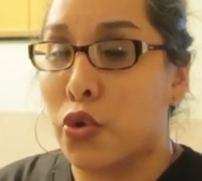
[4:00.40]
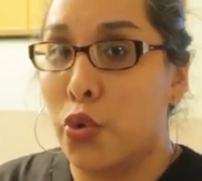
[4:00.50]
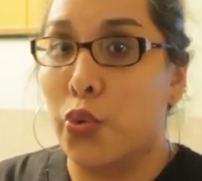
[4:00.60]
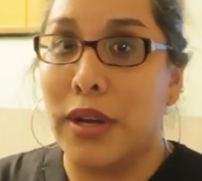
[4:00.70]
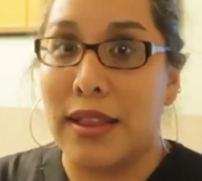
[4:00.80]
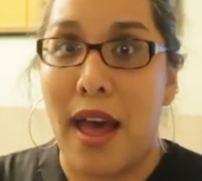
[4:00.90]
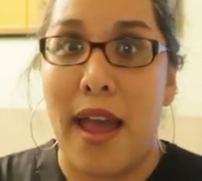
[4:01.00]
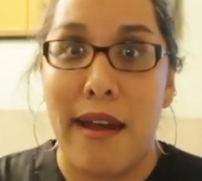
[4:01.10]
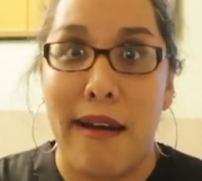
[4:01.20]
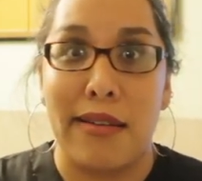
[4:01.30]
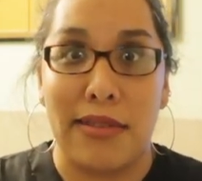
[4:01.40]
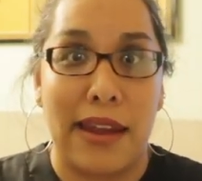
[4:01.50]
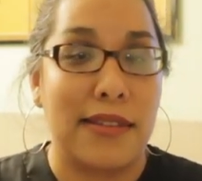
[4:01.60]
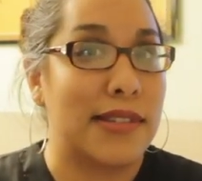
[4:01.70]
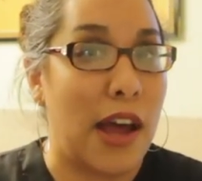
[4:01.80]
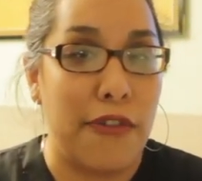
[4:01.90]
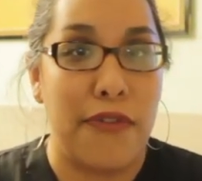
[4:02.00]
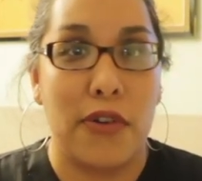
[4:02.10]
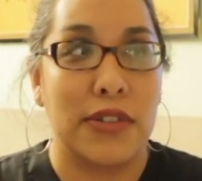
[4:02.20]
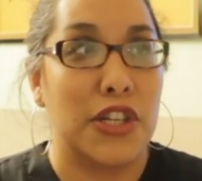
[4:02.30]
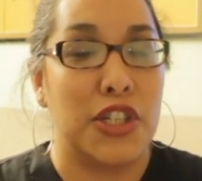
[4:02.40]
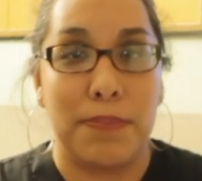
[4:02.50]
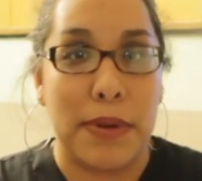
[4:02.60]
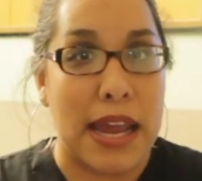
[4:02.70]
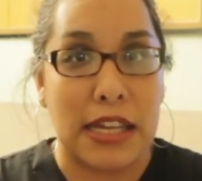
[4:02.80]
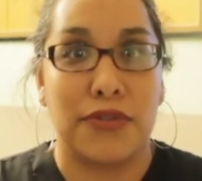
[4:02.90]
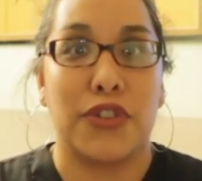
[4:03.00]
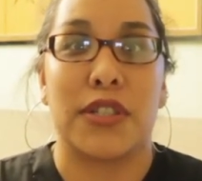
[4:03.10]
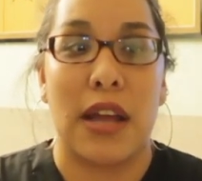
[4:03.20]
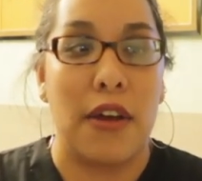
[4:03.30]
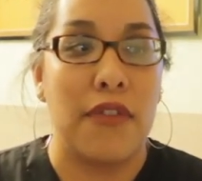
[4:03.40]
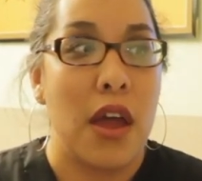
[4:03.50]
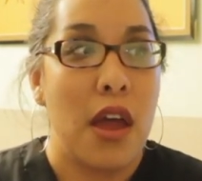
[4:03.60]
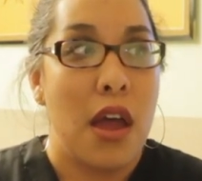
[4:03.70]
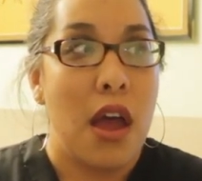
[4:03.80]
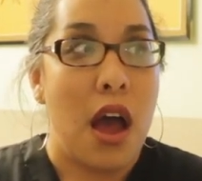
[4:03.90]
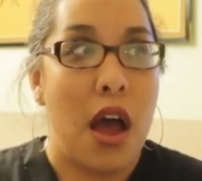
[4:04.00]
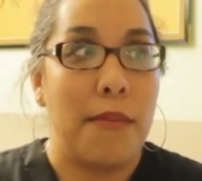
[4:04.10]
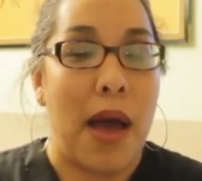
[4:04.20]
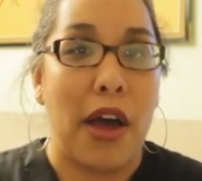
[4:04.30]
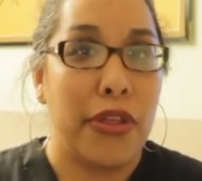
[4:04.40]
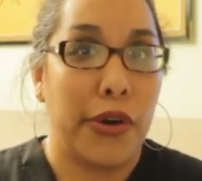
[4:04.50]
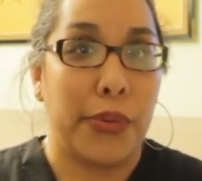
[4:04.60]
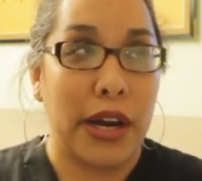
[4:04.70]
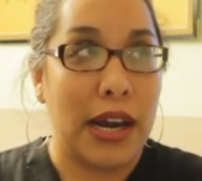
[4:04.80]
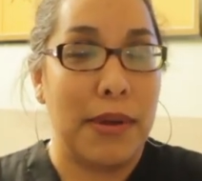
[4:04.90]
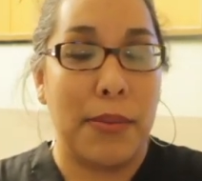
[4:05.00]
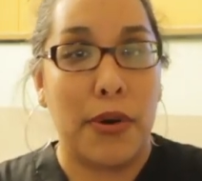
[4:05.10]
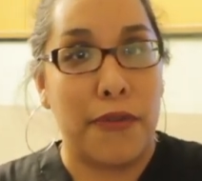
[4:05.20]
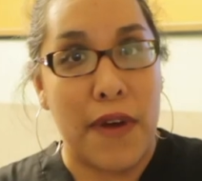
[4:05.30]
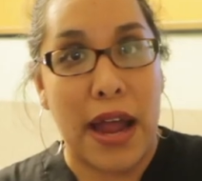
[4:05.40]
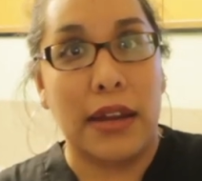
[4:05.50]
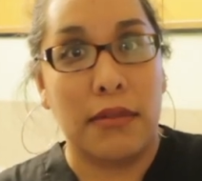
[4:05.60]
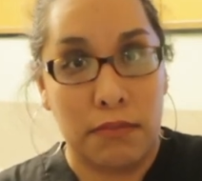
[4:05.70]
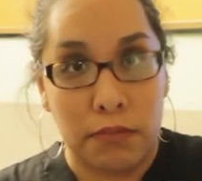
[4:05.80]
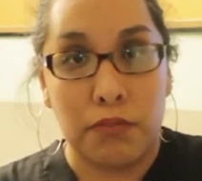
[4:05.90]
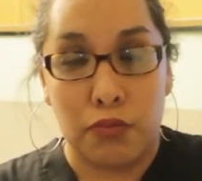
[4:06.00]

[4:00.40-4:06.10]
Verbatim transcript: who rely on like cell phones and gps for stuff um how they were gonna be able to find